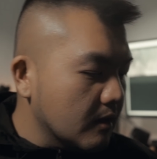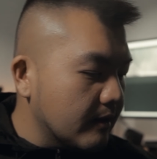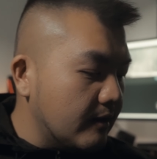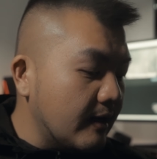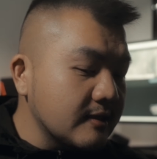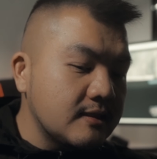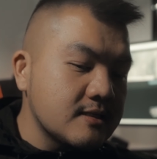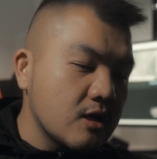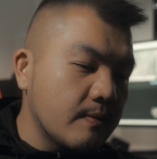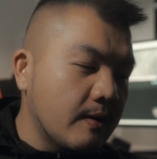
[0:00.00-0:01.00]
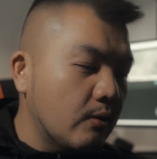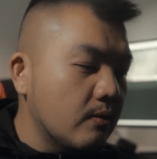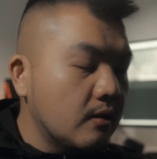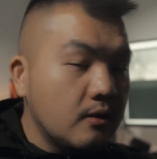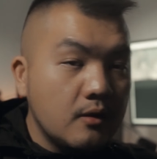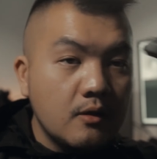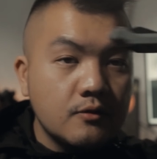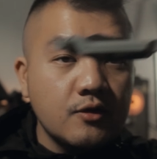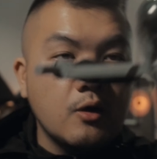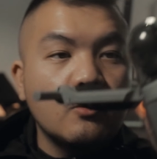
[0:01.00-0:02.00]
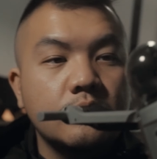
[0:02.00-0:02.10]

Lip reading: Okay, the next thing, let's talk about drone.